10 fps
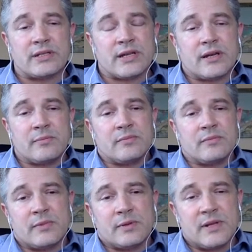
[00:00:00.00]

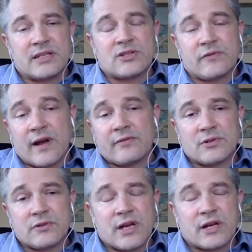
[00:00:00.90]
meaning
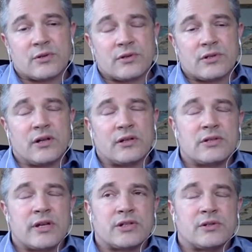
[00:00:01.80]
survivors of sexual assault and
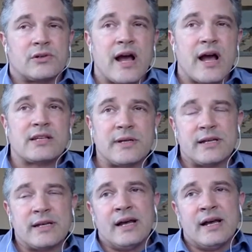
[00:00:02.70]
sexual harassment,
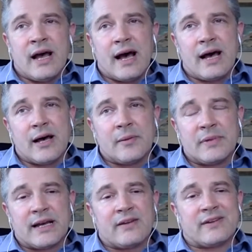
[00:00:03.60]
he
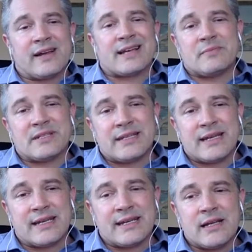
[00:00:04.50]
kind of cast them as
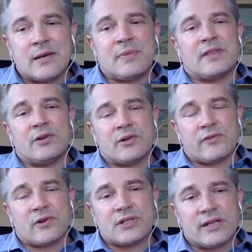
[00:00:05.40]
taking a nip at the
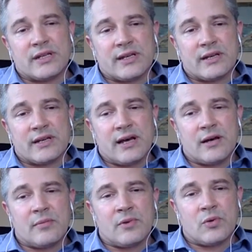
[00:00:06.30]
university
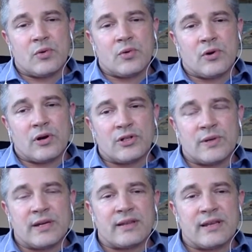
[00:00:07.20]
or
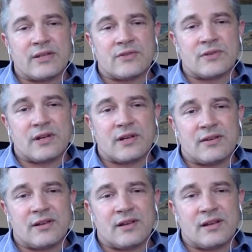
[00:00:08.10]
doing things
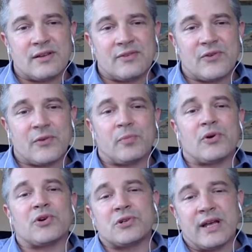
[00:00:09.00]
for
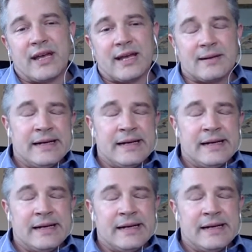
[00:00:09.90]
personal gain.